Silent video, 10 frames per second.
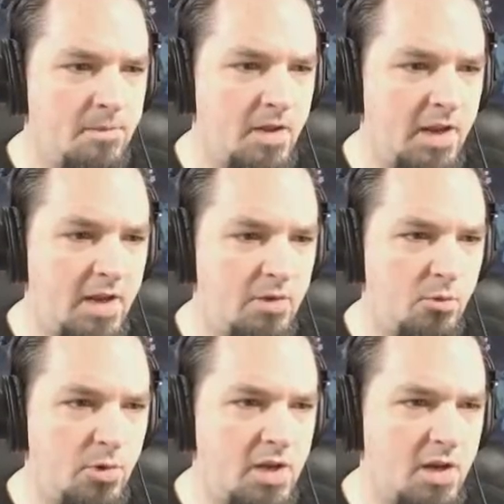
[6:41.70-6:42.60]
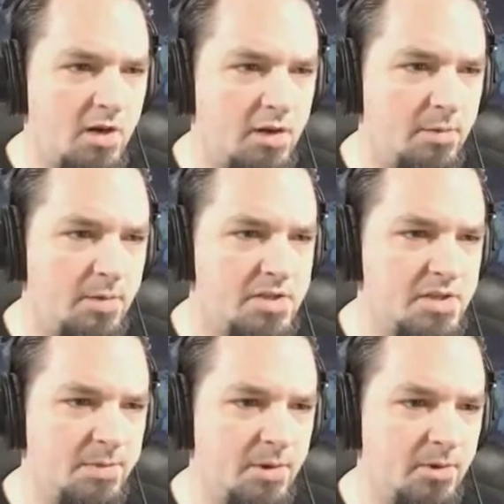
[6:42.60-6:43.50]
And we are going to be
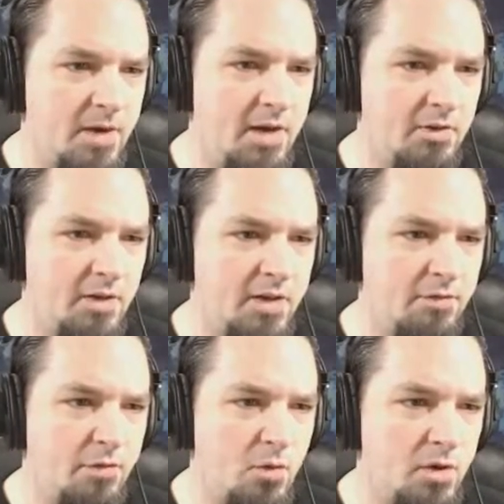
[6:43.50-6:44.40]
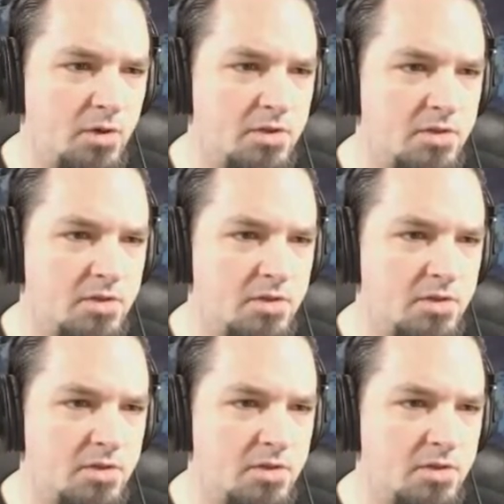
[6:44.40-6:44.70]
zipping around looking for